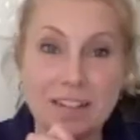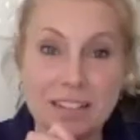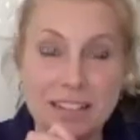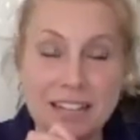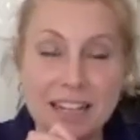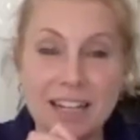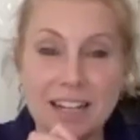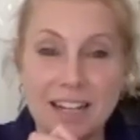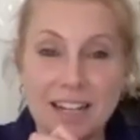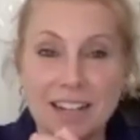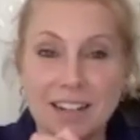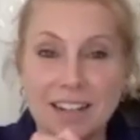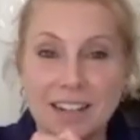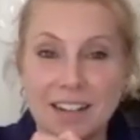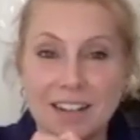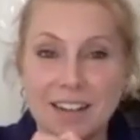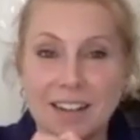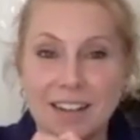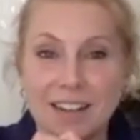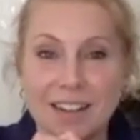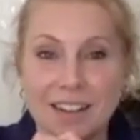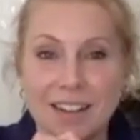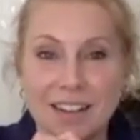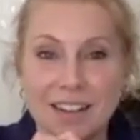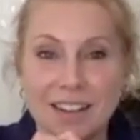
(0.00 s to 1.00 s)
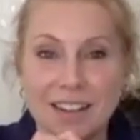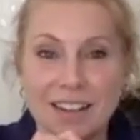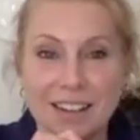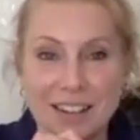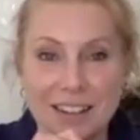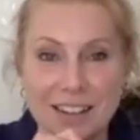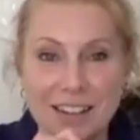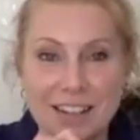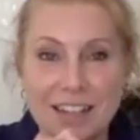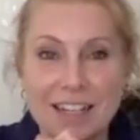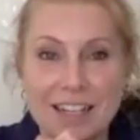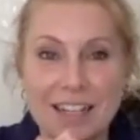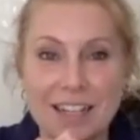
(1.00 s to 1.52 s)
that it absorbs
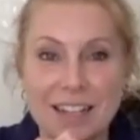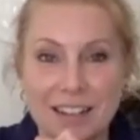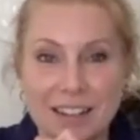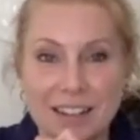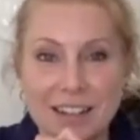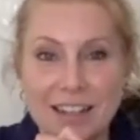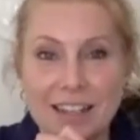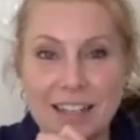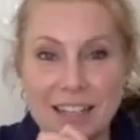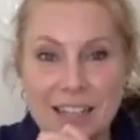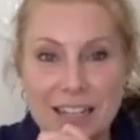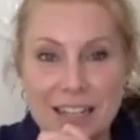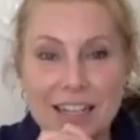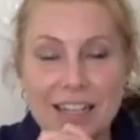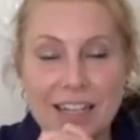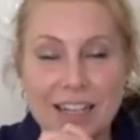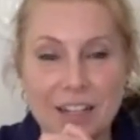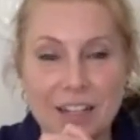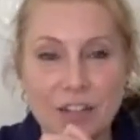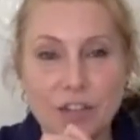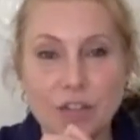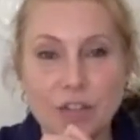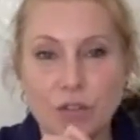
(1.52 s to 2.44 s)
differently, I think that's